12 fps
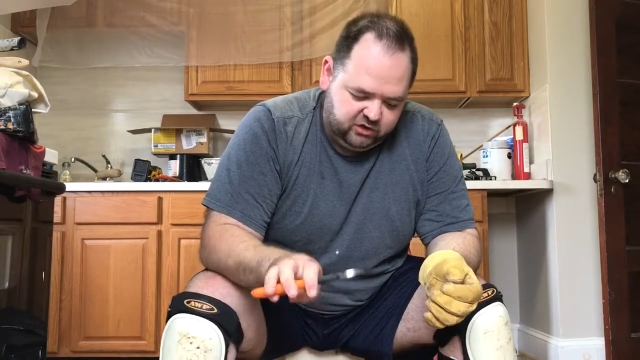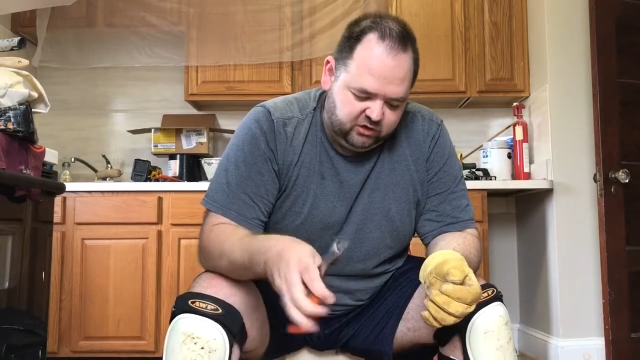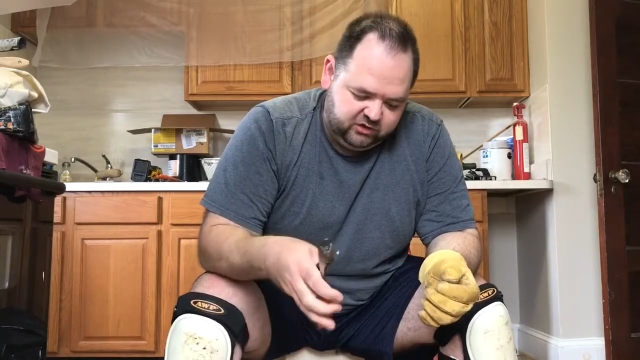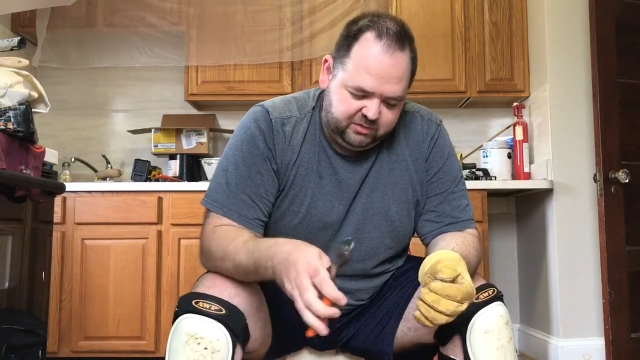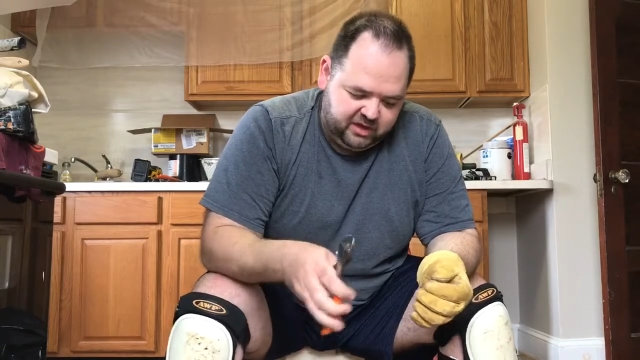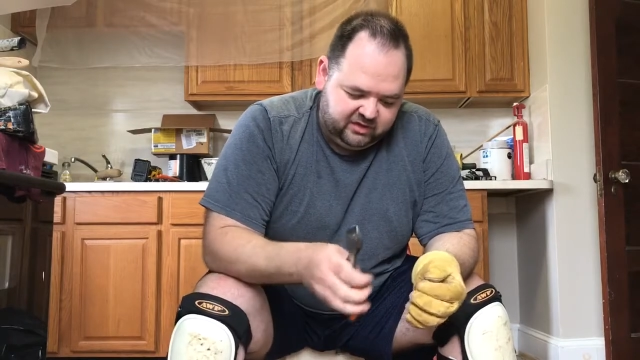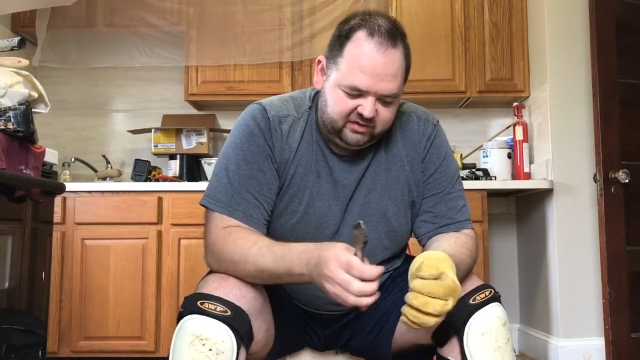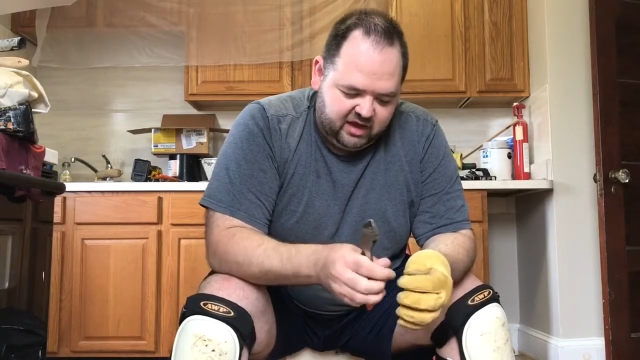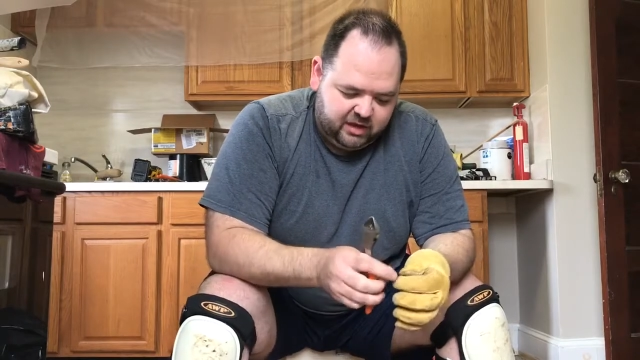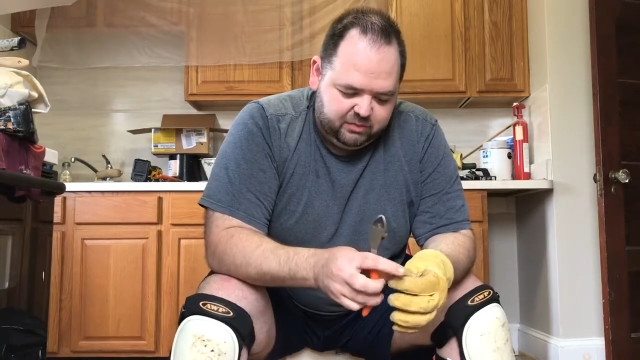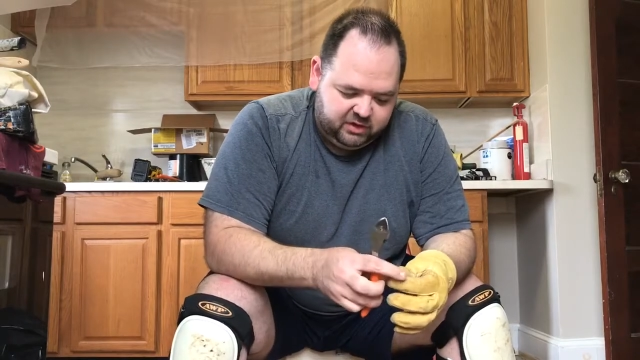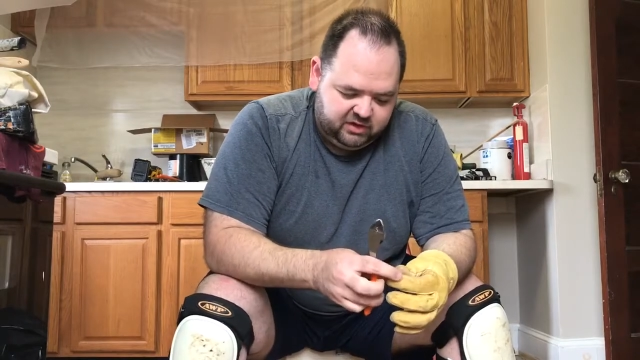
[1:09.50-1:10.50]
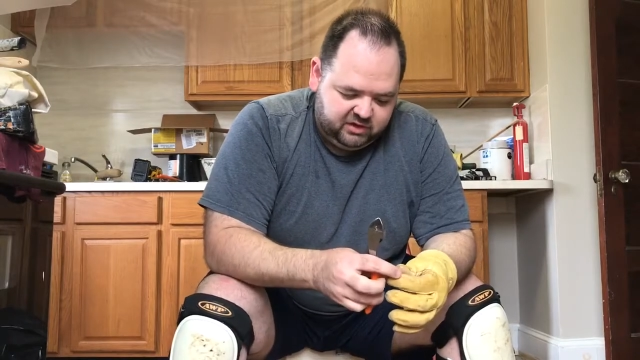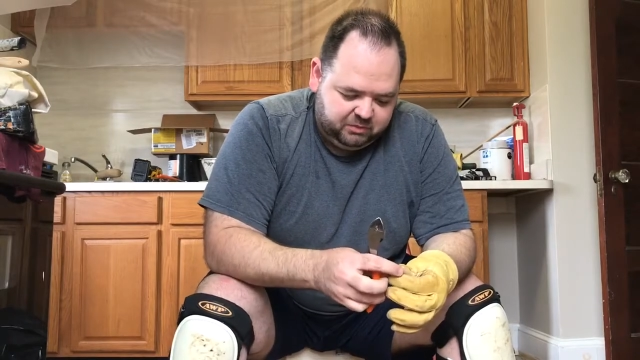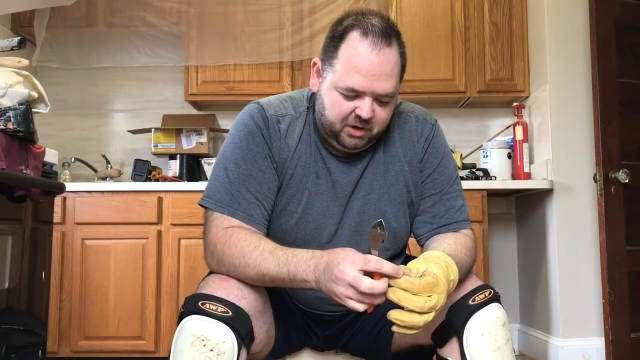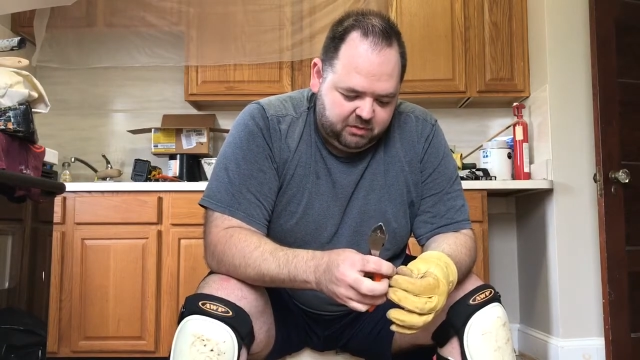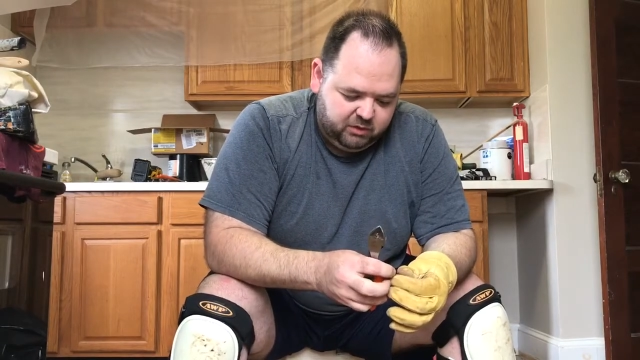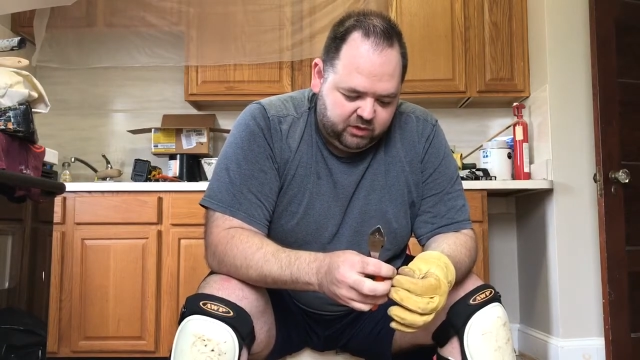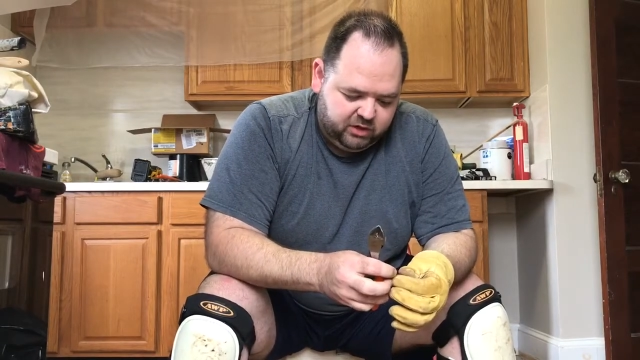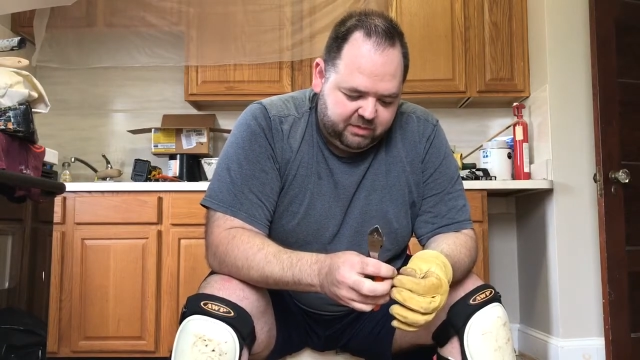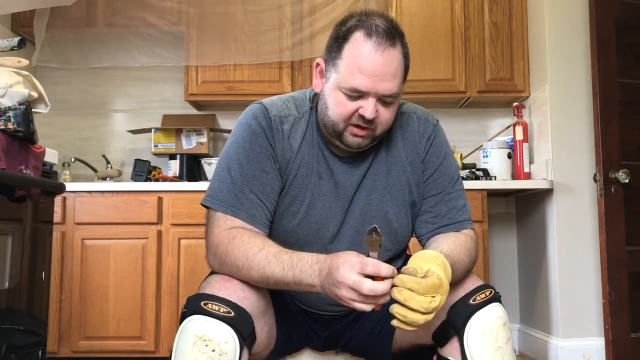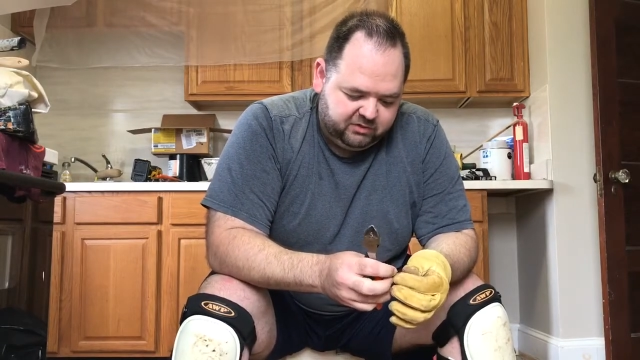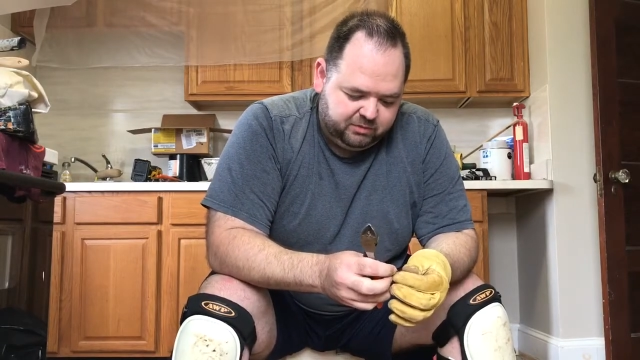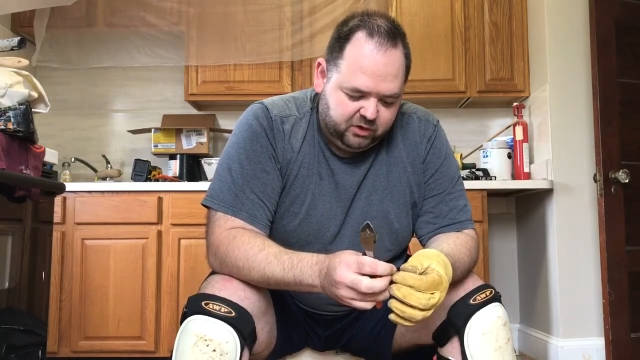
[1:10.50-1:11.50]
use it by the side, but that's probably one of
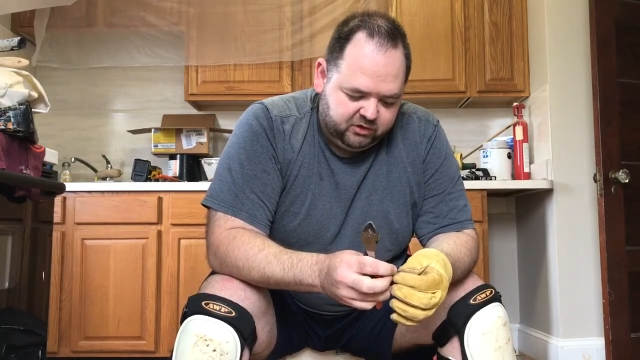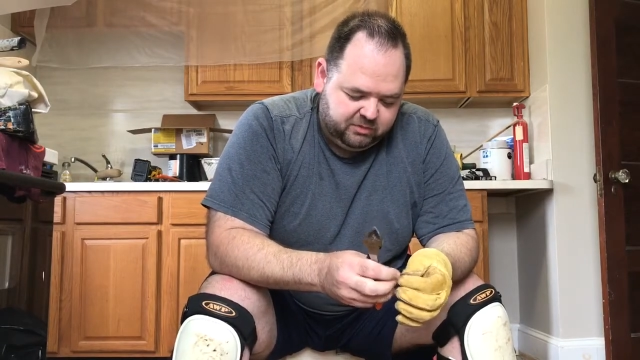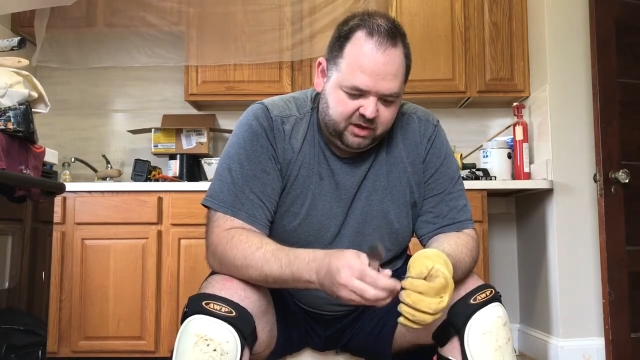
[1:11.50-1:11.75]
the best parts